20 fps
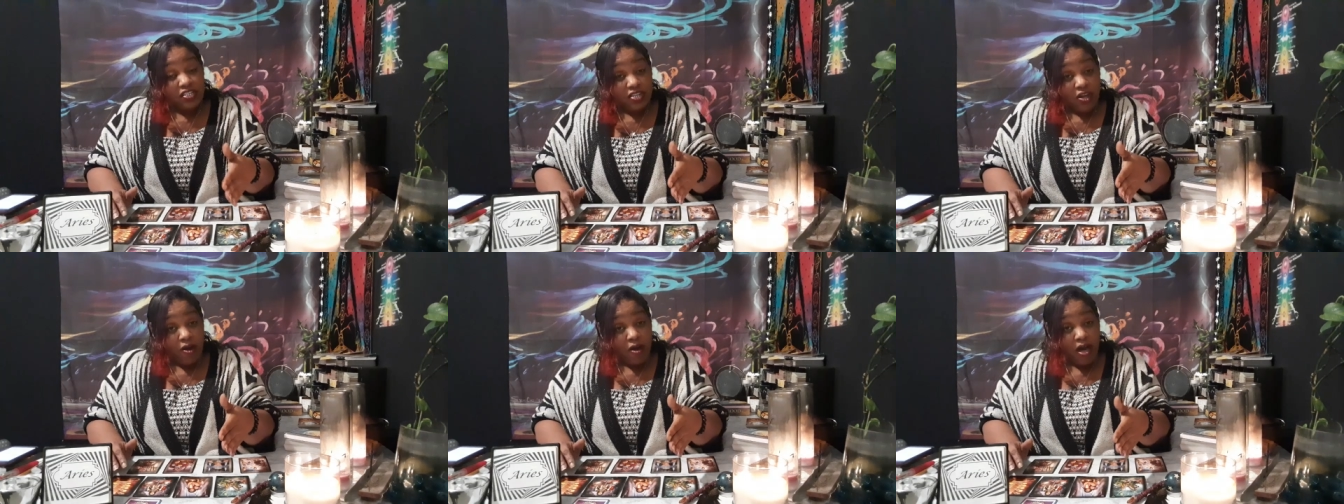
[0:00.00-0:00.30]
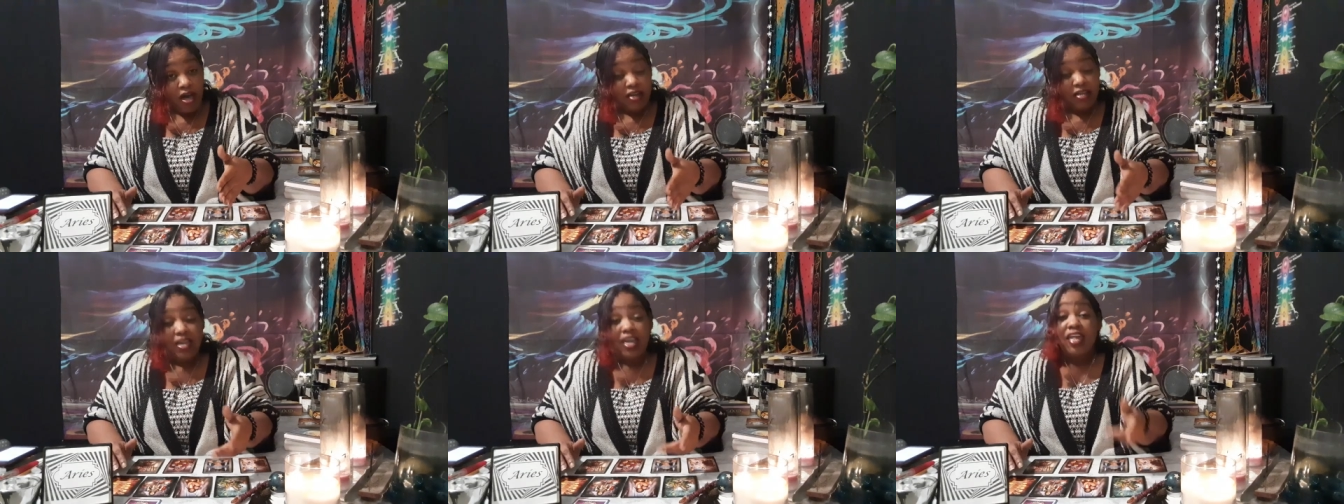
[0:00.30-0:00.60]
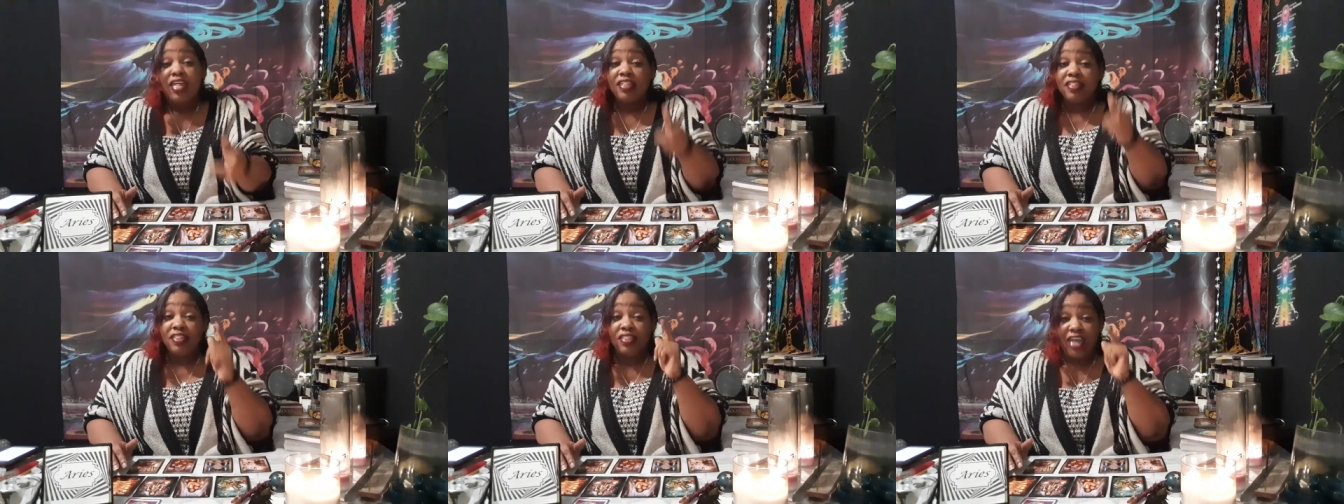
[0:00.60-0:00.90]
song?
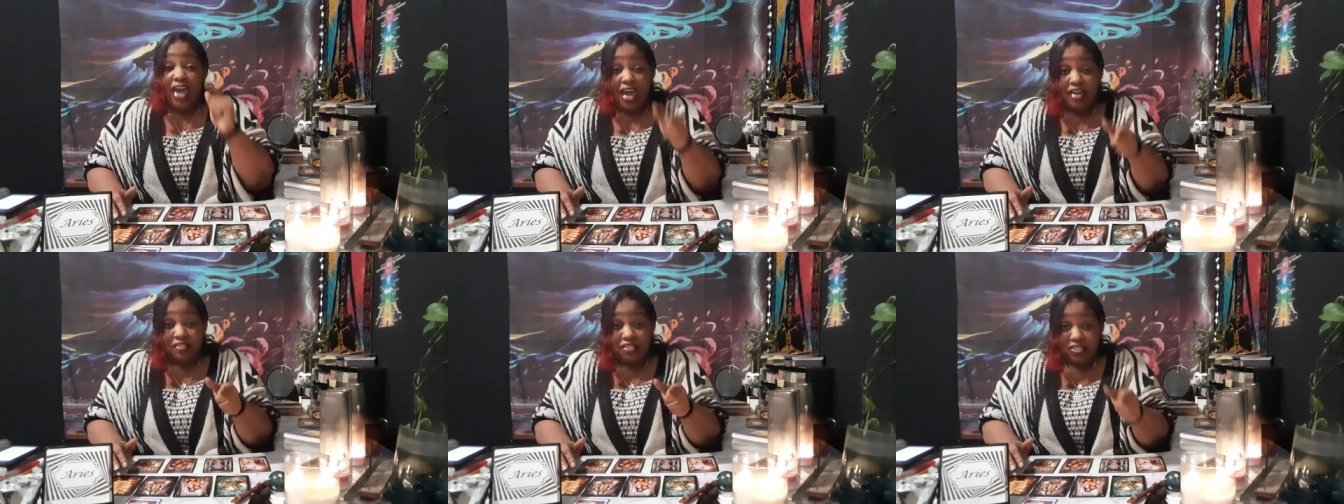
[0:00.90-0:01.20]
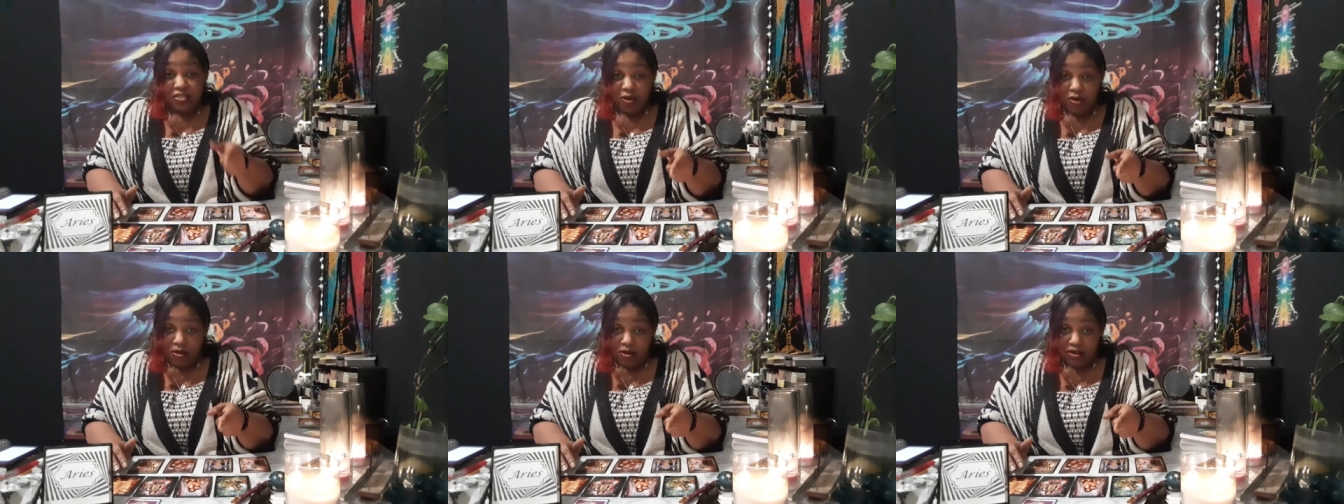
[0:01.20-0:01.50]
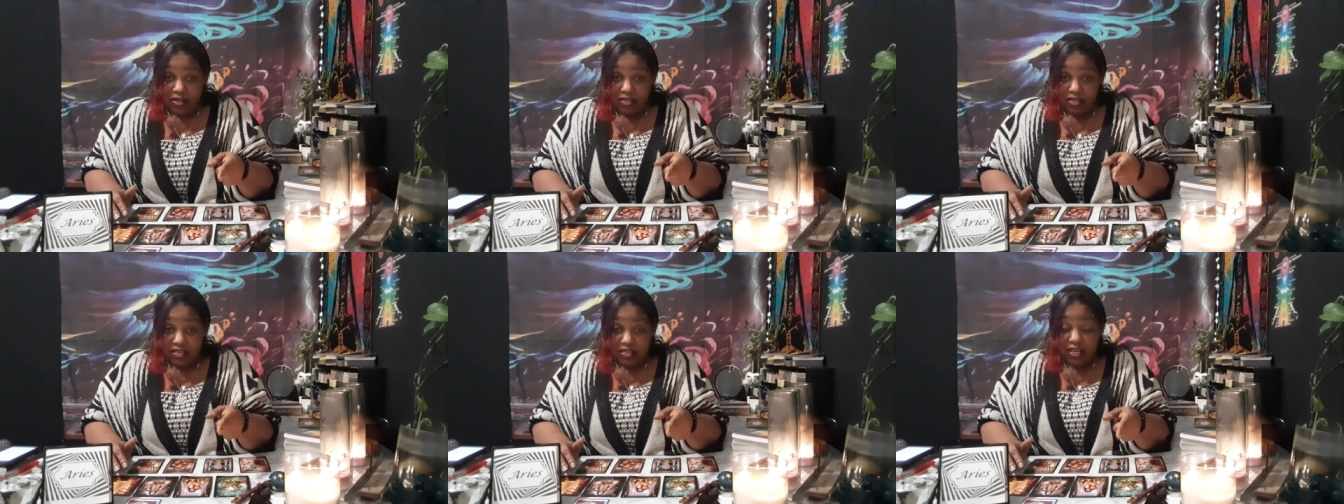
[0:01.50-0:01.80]
That
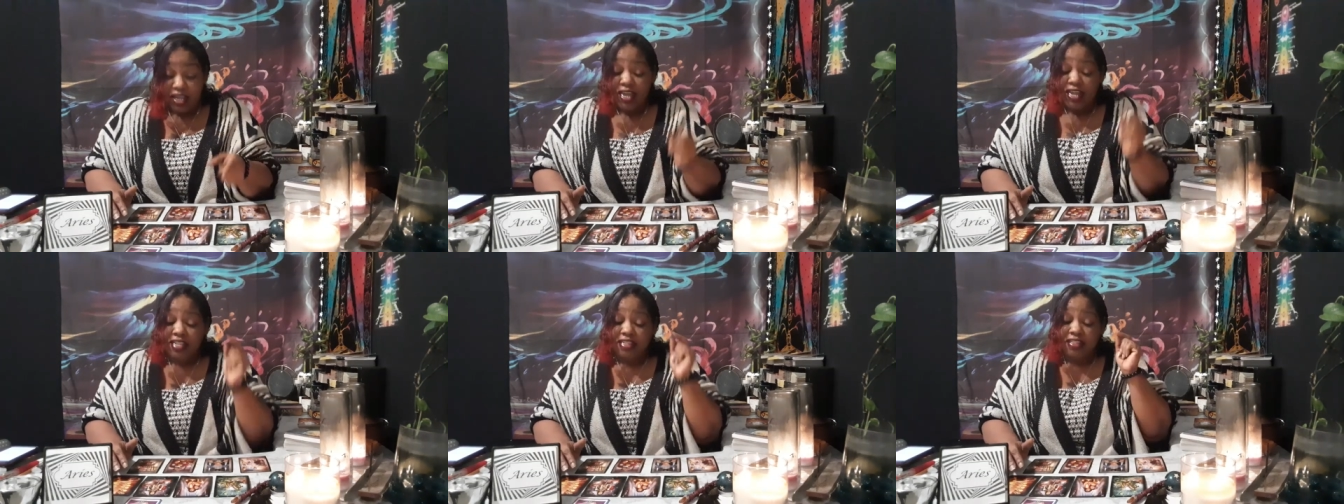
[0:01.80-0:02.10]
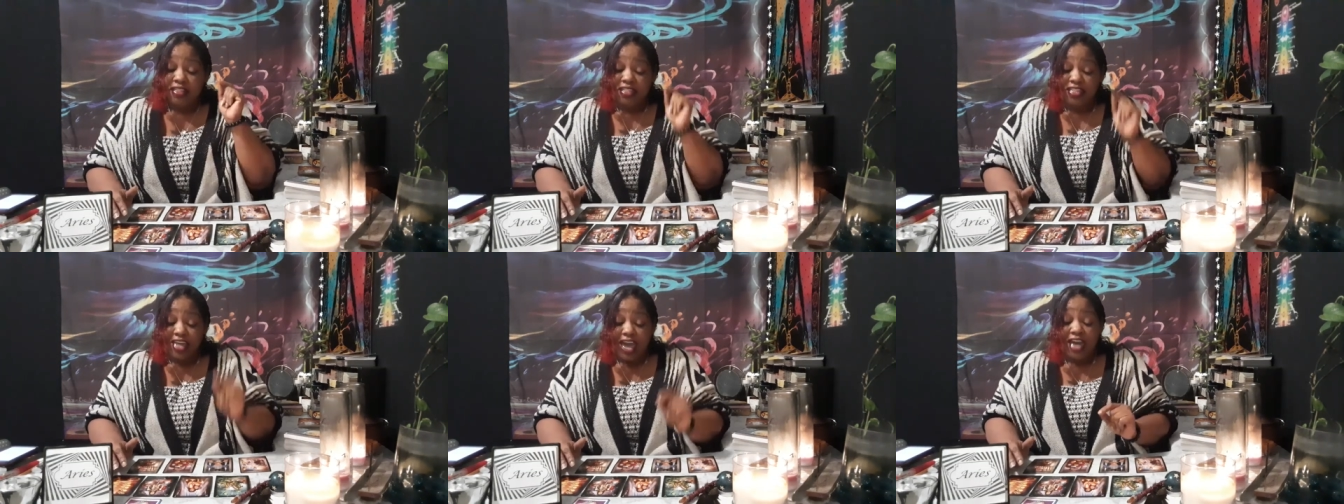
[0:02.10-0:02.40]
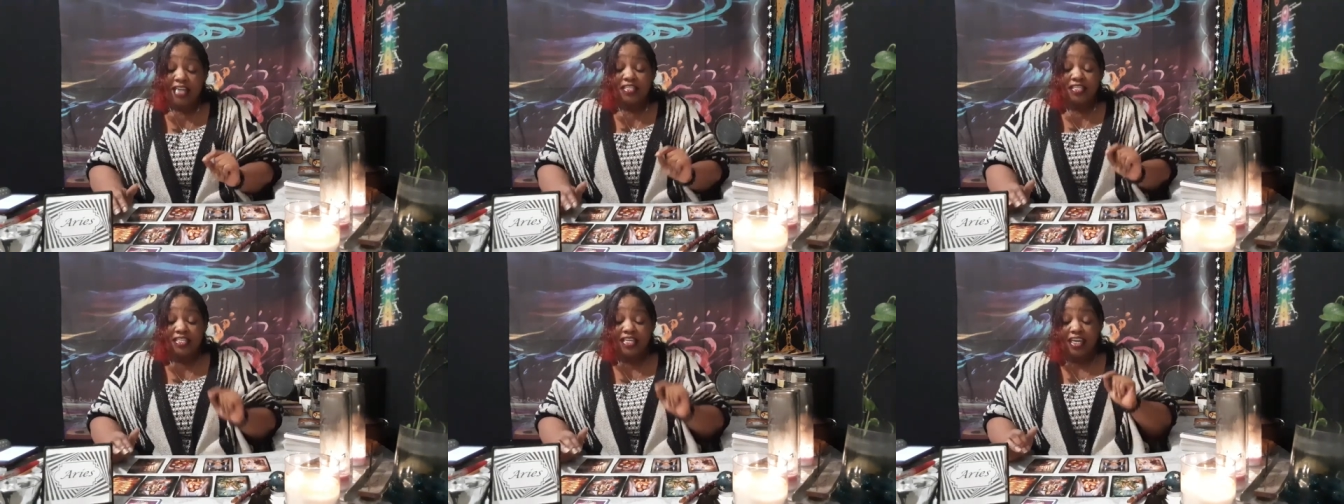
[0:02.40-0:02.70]
song.
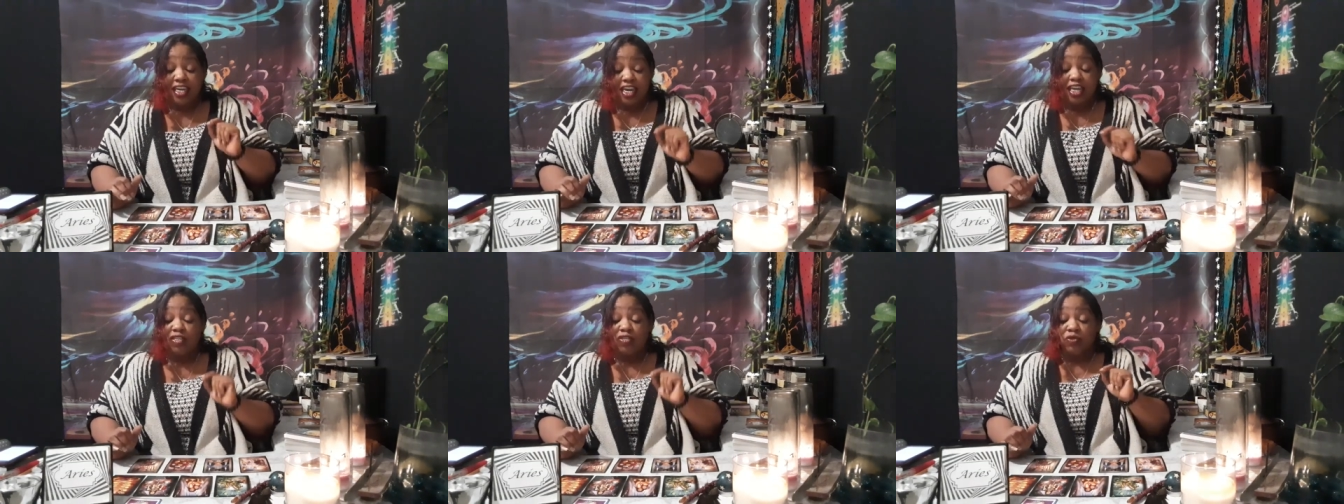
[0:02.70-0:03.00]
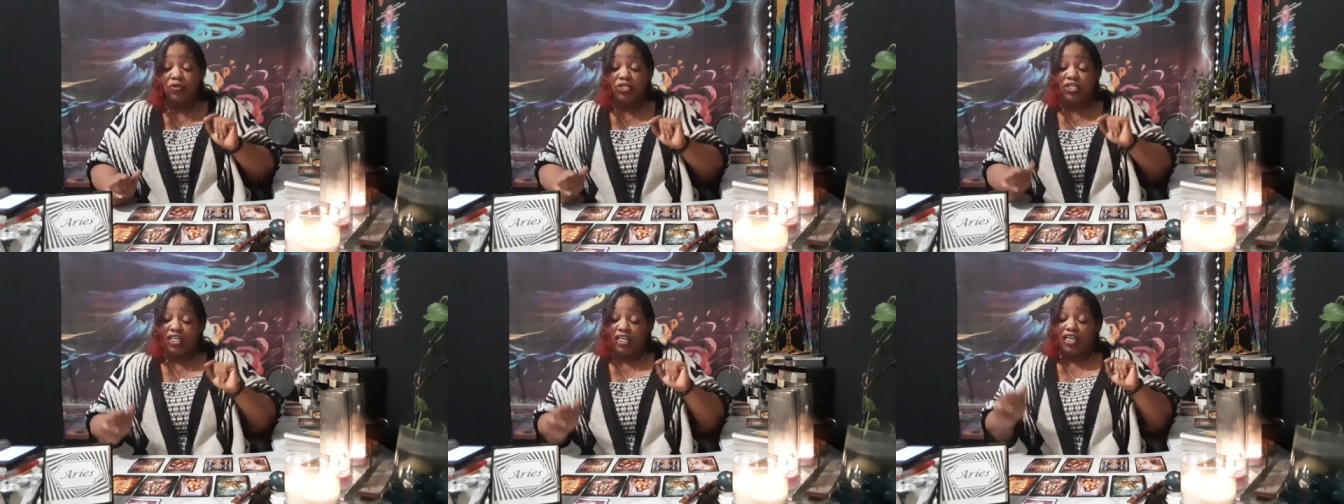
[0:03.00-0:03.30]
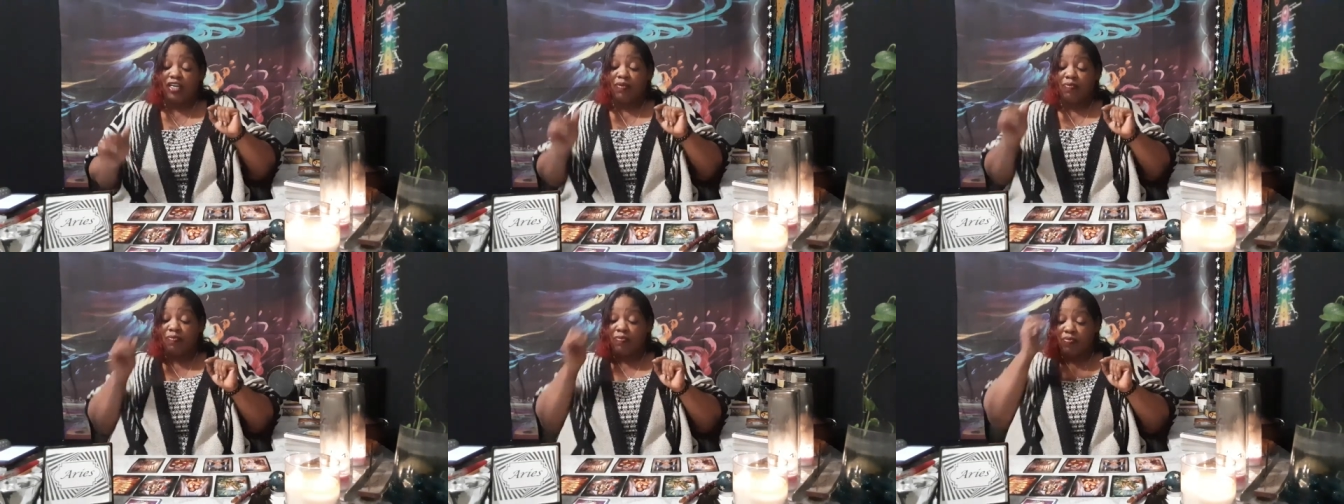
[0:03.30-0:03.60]
That's the
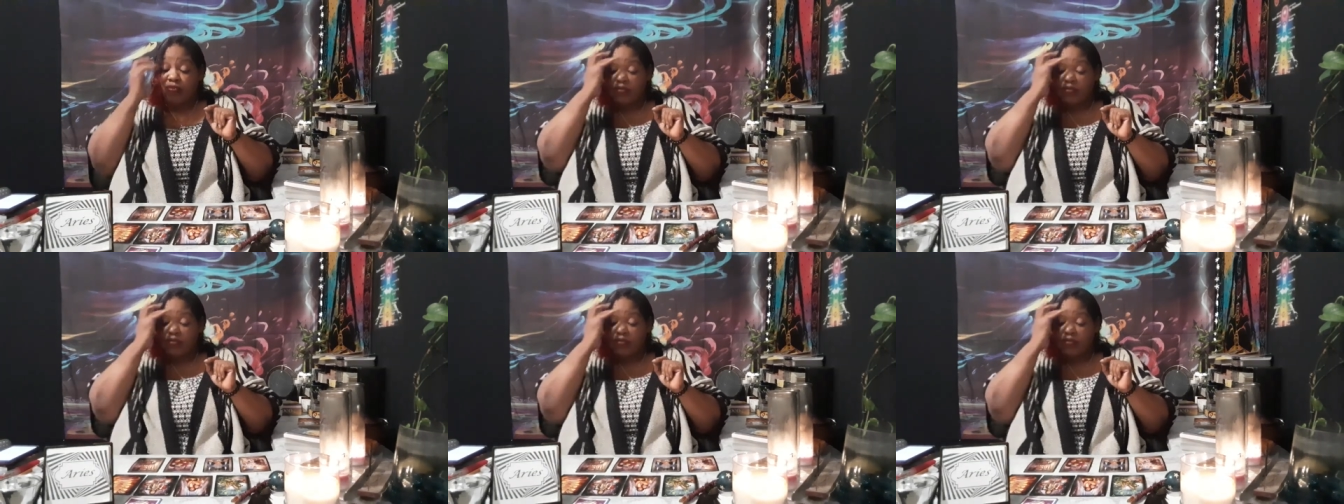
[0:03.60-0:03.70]
energy.